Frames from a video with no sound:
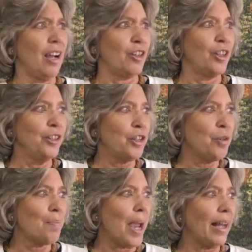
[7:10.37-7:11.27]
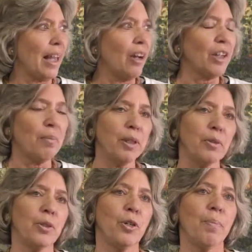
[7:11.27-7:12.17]
"Couldn't you bail out? How much
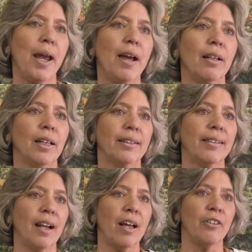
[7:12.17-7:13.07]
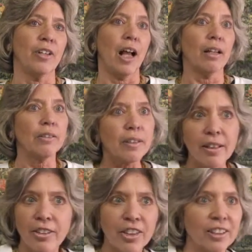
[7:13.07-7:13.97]
was your bail?" I said, $100. And
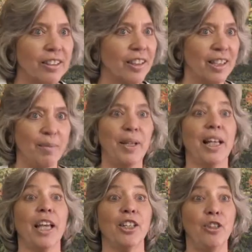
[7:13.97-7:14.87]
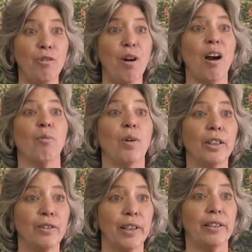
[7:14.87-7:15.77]
they're just looking at me like, "You are
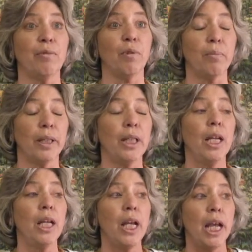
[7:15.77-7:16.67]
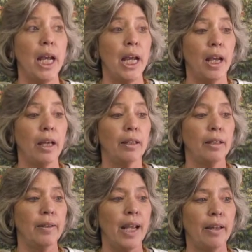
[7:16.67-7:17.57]
one crazy woman." And
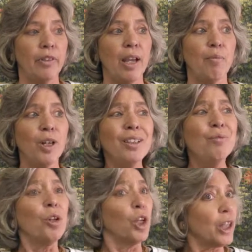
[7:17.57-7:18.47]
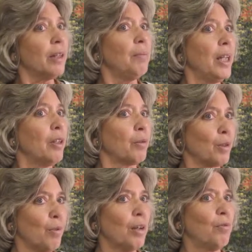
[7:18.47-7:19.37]
they wouldn't look at me. There
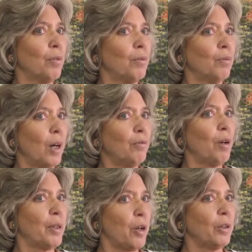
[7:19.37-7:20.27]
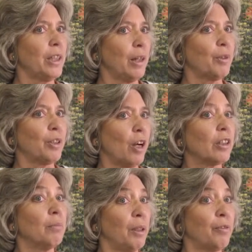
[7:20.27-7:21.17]
was one woman only that would
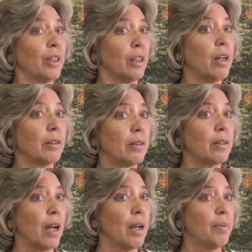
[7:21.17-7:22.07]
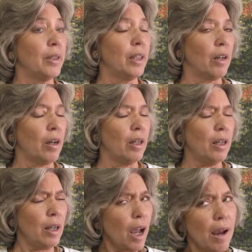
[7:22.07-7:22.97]
talk to me for the longest time. You know,
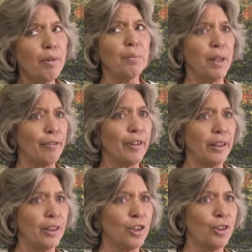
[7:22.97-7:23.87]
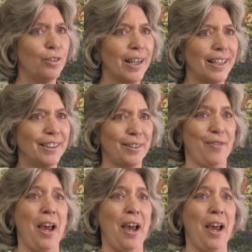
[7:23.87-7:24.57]
I would be offended too, I guess, if